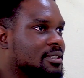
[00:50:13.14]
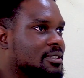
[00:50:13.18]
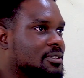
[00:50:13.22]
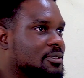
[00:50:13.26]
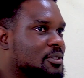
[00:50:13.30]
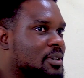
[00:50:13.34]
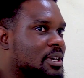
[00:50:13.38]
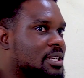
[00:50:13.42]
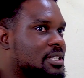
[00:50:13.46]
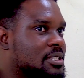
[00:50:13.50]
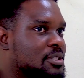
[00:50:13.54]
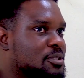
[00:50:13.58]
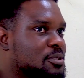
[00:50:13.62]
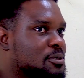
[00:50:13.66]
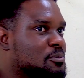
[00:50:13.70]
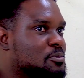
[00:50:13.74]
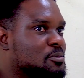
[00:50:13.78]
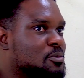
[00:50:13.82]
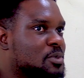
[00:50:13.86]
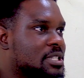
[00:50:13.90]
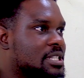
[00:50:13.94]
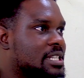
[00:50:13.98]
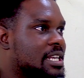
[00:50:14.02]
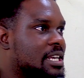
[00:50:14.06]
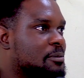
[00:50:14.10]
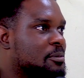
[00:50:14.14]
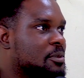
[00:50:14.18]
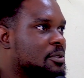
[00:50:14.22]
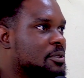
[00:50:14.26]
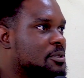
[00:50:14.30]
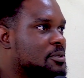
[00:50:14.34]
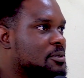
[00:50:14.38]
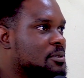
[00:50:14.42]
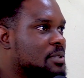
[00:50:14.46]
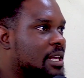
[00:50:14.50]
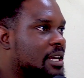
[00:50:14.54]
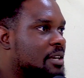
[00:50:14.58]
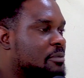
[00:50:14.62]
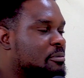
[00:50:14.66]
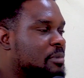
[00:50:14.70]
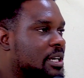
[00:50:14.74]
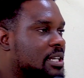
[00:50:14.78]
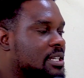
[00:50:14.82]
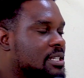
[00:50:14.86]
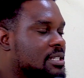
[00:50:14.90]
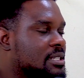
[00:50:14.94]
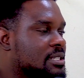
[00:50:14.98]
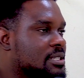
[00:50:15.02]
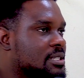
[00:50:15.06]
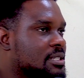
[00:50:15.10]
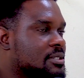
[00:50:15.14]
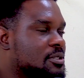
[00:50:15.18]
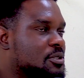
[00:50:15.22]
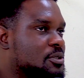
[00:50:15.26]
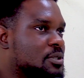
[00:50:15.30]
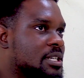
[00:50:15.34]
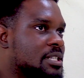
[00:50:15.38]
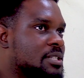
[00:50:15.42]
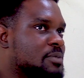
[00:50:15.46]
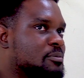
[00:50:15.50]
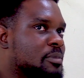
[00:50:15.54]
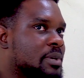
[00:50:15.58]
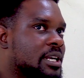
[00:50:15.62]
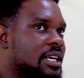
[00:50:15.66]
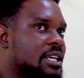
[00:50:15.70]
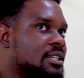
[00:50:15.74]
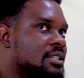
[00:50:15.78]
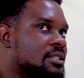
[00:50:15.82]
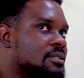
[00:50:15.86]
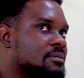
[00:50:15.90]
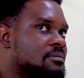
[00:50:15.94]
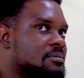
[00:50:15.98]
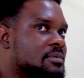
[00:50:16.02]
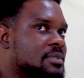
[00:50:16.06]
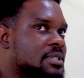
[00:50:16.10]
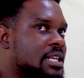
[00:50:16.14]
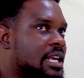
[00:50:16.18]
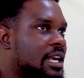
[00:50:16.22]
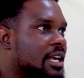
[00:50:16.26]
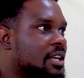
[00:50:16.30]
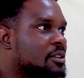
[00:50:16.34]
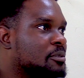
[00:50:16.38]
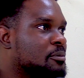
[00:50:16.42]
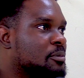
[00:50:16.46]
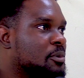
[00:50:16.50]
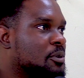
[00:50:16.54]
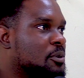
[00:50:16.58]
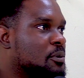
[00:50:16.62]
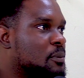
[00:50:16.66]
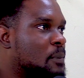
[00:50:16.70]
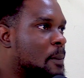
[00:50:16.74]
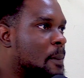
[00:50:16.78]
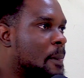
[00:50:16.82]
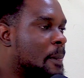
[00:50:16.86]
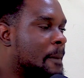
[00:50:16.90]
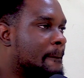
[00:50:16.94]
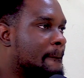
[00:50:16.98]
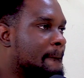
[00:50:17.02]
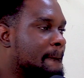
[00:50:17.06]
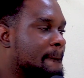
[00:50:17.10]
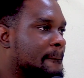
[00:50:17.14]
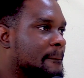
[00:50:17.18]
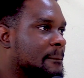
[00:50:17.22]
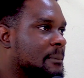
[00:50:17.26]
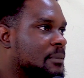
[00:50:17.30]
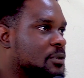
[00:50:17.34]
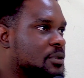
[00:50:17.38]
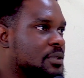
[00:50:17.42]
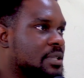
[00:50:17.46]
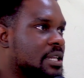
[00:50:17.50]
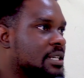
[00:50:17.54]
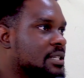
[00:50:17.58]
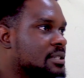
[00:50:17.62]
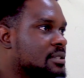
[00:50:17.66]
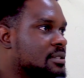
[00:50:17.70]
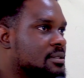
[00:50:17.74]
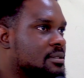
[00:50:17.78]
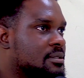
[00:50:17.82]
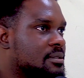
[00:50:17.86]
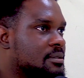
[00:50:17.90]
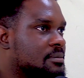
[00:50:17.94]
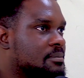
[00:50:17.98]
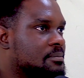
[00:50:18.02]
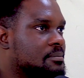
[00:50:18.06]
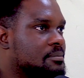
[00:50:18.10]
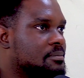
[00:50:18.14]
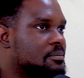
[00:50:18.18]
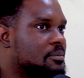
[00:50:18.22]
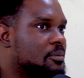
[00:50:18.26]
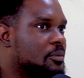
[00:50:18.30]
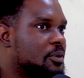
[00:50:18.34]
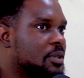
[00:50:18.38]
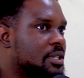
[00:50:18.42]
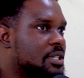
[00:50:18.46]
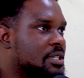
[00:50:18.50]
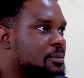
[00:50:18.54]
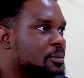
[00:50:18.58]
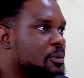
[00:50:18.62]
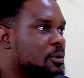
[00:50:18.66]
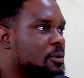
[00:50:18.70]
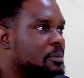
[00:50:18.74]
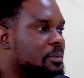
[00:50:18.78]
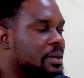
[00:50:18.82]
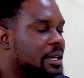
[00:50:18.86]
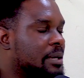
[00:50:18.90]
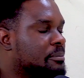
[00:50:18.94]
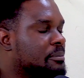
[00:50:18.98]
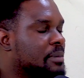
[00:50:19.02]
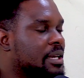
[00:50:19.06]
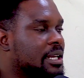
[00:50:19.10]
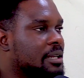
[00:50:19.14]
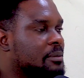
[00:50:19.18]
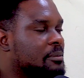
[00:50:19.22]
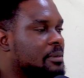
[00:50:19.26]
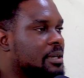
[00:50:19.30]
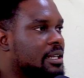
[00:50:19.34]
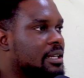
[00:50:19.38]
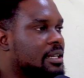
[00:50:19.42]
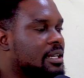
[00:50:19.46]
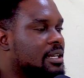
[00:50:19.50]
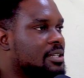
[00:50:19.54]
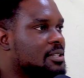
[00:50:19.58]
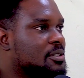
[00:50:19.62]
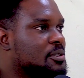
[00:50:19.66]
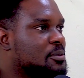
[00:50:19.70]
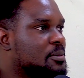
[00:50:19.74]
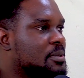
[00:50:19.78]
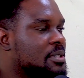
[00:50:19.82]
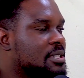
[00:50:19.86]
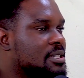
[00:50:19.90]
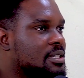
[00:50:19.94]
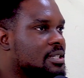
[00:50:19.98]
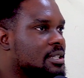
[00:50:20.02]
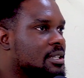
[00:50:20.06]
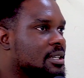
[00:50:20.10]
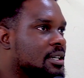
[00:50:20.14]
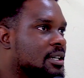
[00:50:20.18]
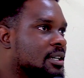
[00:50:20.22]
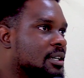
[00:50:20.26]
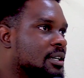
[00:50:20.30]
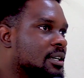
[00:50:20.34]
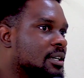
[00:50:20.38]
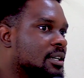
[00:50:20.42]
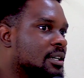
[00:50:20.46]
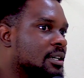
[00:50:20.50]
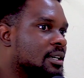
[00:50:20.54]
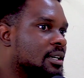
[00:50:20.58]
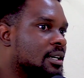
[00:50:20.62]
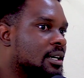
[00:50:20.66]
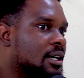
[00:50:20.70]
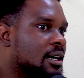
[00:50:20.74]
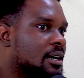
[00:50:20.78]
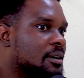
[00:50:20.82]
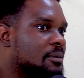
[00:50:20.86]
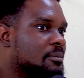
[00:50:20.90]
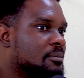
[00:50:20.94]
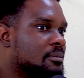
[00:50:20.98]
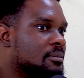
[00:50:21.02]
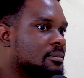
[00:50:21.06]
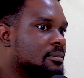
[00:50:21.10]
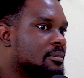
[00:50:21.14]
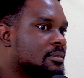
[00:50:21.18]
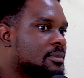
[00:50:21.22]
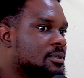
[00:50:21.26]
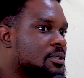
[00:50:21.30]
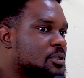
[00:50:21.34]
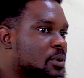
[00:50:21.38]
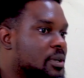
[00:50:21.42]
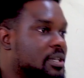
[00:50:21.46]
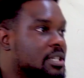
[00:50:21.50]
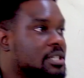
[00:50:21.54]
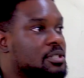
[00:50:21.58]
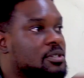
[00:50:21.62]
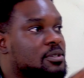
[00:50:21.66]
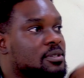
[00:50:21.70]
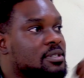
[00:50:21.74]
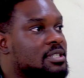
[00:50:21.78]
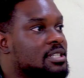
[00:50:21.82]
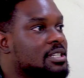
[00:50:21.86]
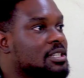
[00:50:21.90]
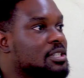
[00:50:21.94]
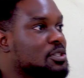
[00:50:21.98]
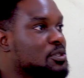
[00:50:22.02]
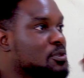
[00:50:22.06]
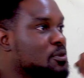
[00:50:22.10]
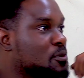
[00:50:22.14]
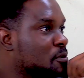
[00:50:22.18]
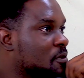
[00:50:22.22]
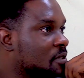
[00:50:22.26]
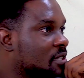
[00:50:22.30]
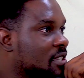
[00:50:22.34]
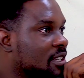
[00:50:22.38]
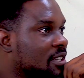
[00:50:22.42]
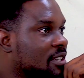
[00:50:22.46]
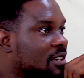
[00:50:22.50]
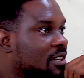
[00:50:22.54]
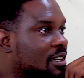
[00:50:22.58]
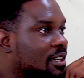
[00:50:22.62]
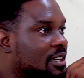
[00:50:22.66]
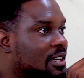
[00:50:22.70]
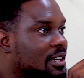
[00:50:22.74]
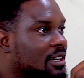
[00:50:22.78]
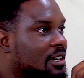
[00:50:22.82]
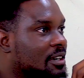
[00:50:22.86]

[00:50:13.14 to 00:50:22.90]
So I still was able to like make decisions to just make it scalable, so that it's reachable by many customers. So I did continue using